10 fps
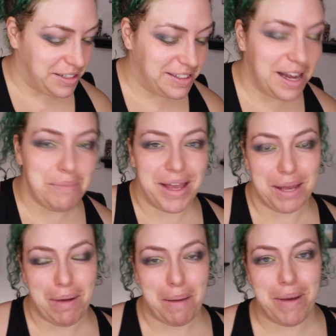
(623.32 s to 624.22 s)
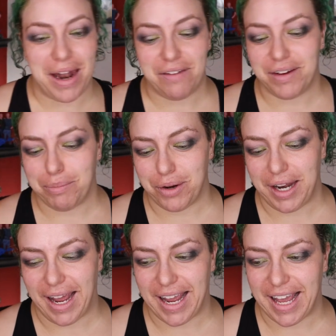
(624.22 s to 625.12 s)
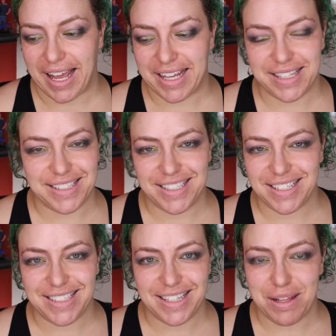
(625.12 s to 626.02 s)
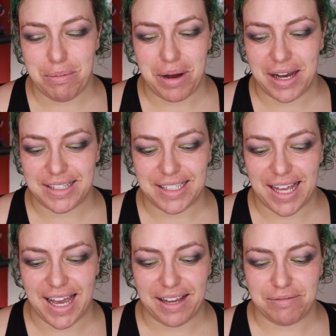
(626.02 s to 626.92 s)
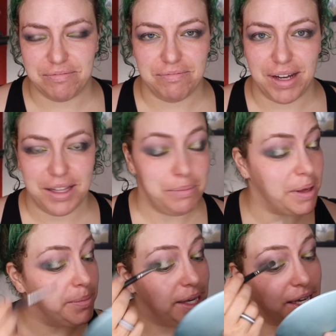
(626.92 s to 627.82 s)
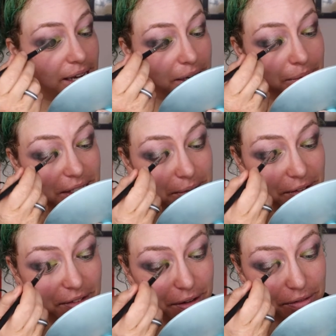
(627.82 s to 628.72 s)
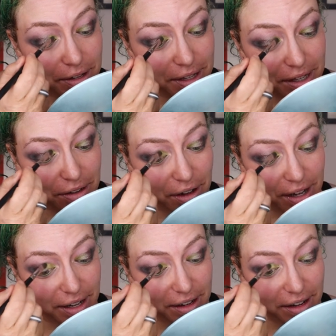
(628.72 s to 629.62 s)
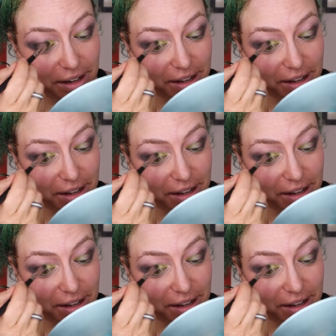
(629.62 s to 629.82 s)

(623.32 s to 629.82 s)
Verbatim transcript: so I started making my bed every morning just in the past like month maybe and it makes me feel really good.